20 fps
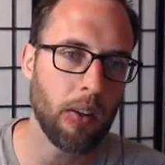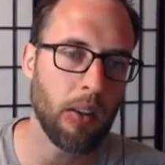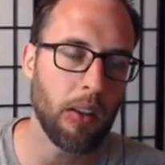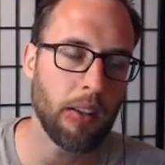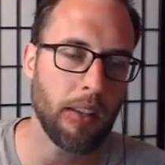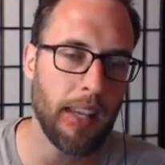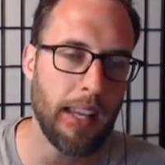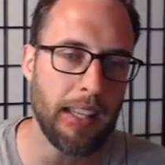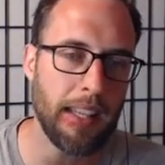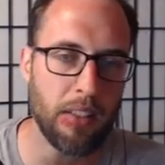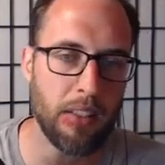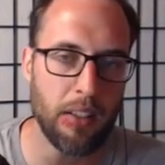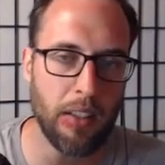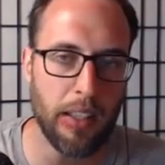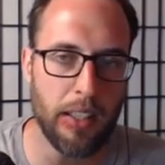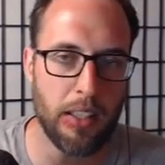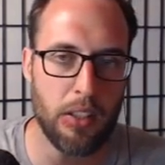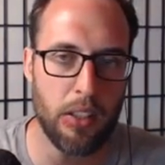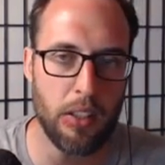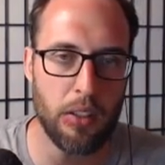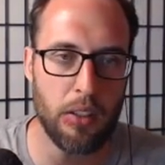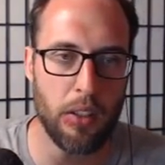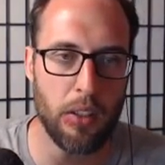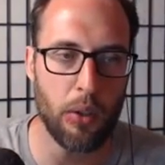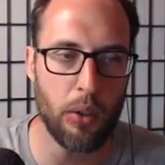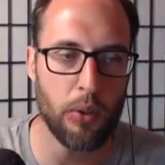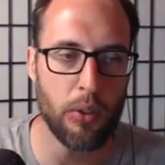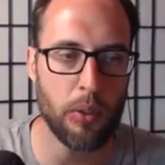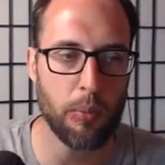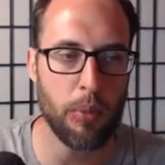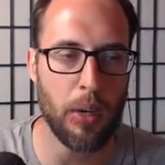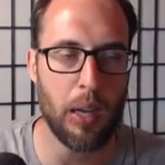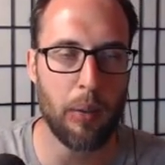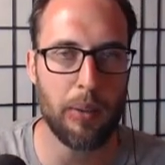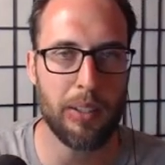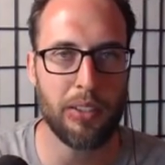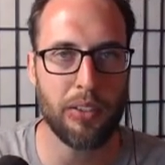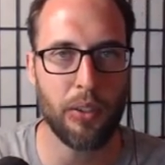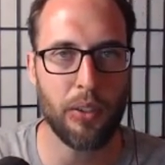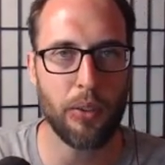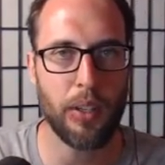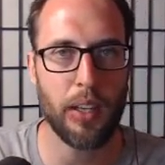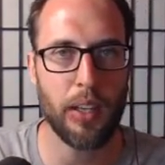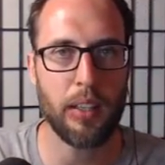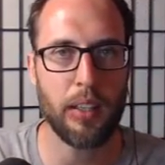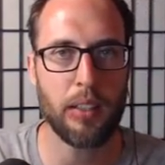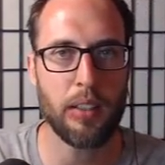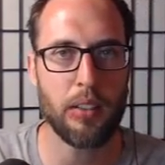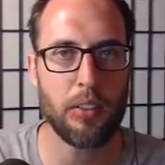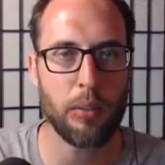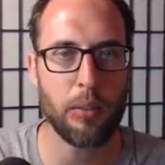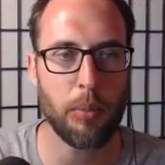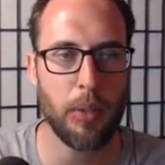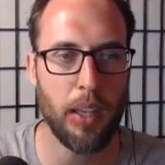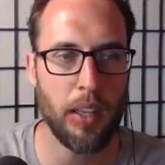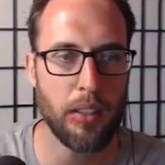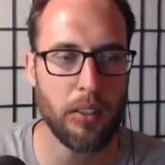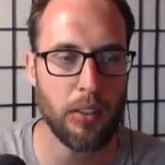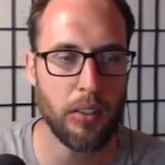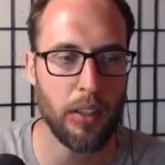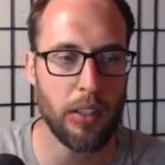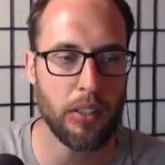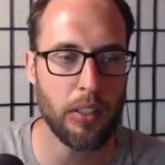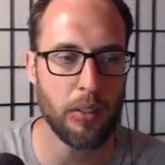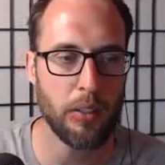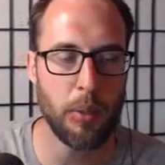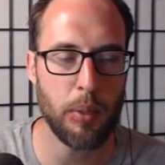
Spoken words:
a cancellation note, you're probably still getting some cancellations.